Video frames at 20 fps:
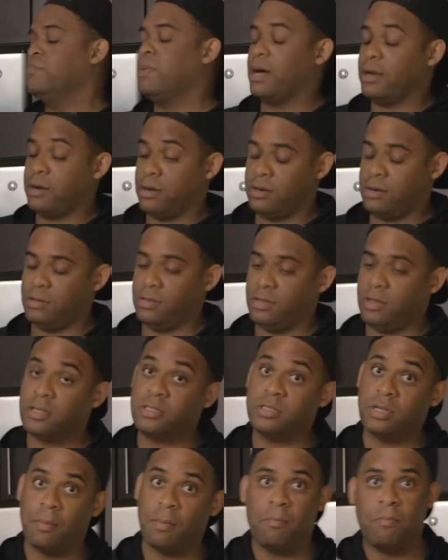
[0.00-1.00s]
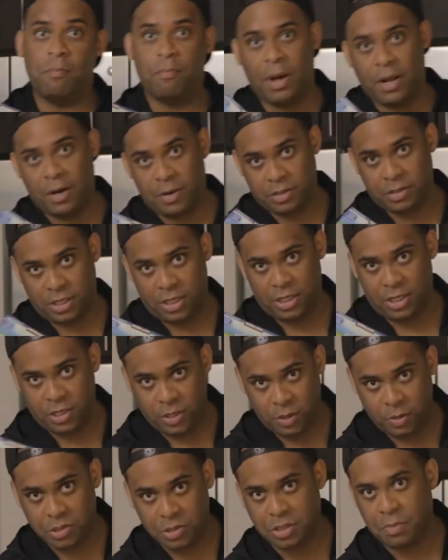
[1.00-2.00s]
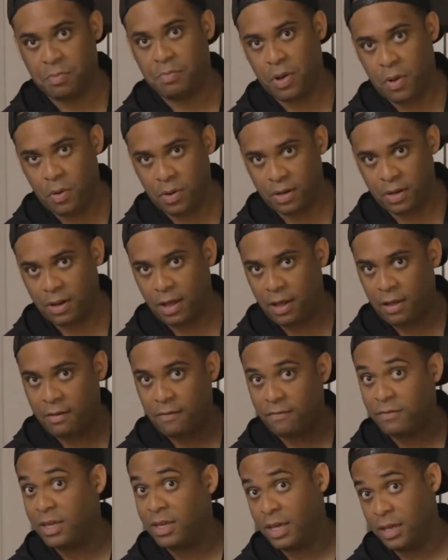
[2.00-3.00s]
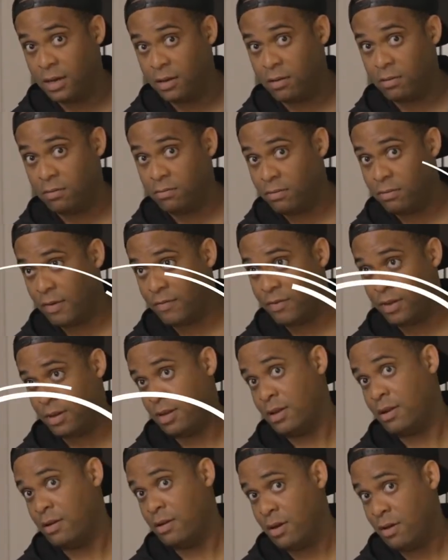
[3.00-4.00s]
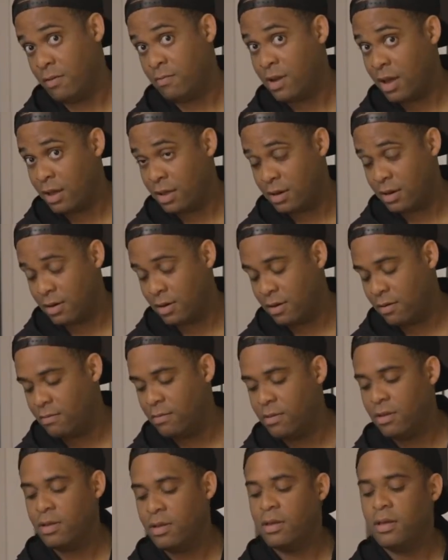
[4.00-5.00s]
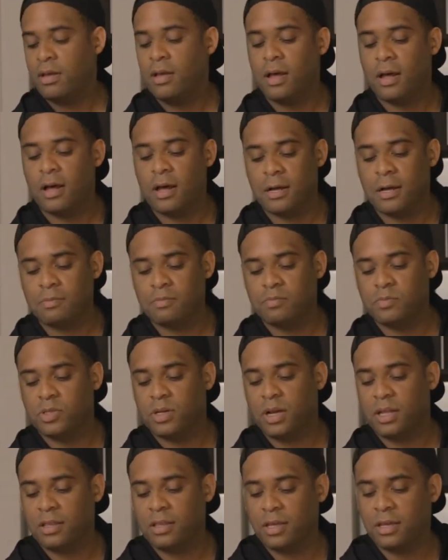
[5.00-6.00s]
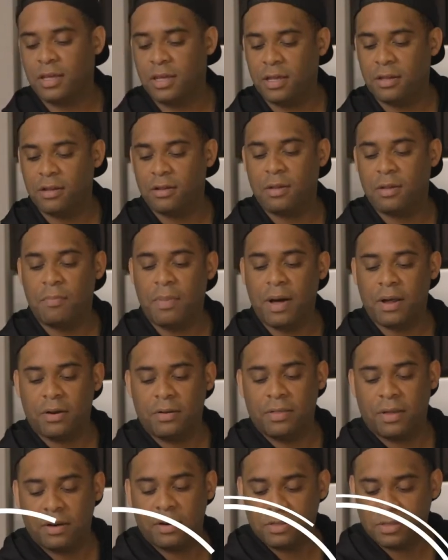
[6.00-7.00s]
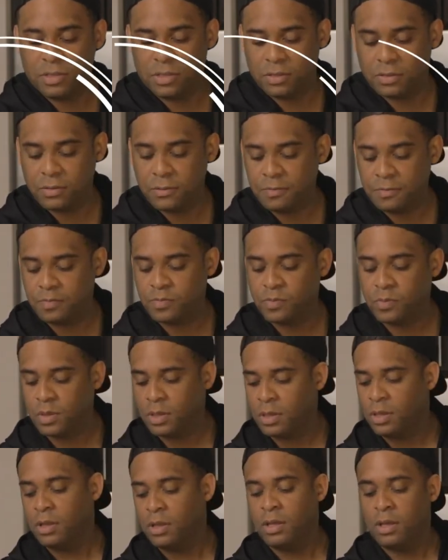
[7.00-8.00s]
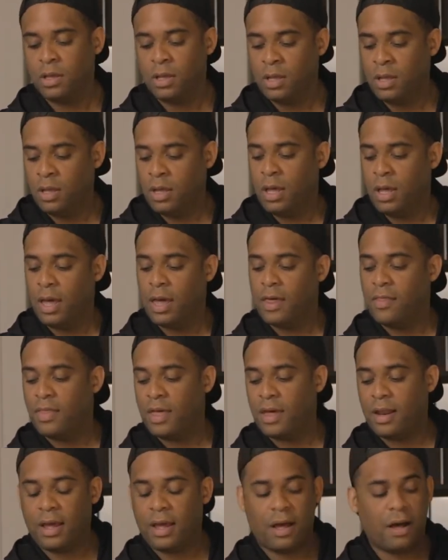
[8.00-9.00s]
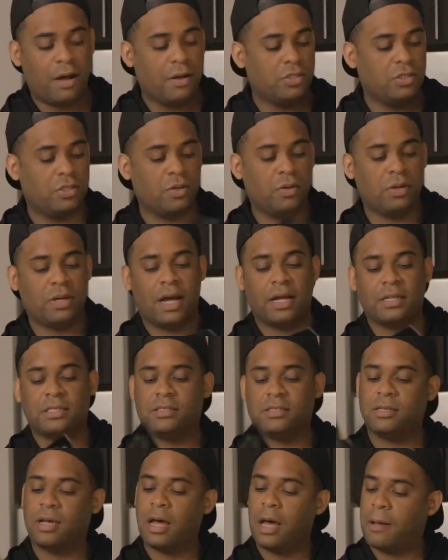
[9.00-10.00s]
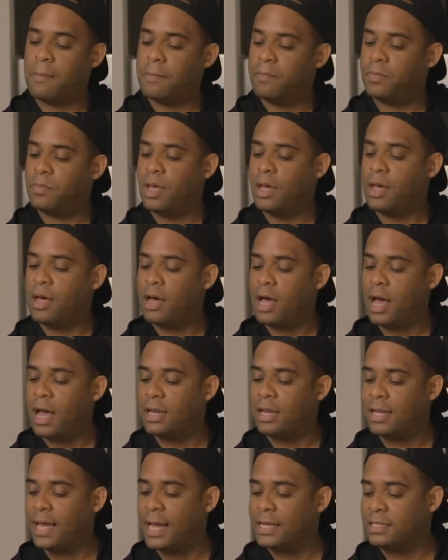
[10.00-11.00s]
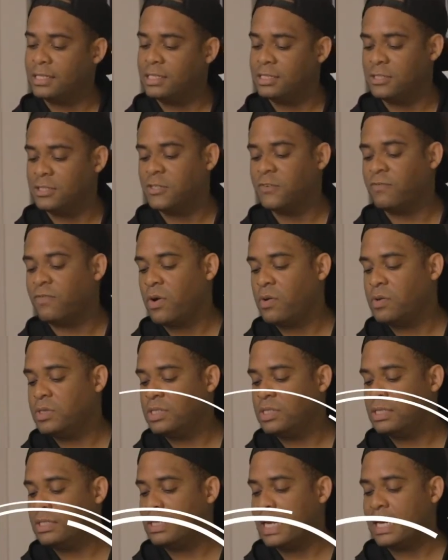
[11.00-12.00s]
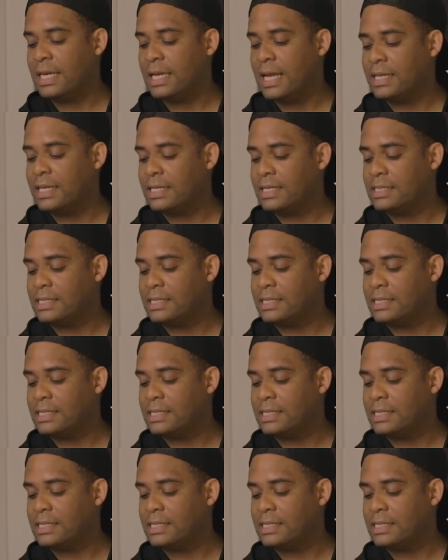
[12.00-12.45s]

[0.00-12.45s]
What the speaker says: butter. Actually, butter is a huge component of keto. If you didn't know, now you know. So I got the butter there too. And then I also got some this is frozen Atlantic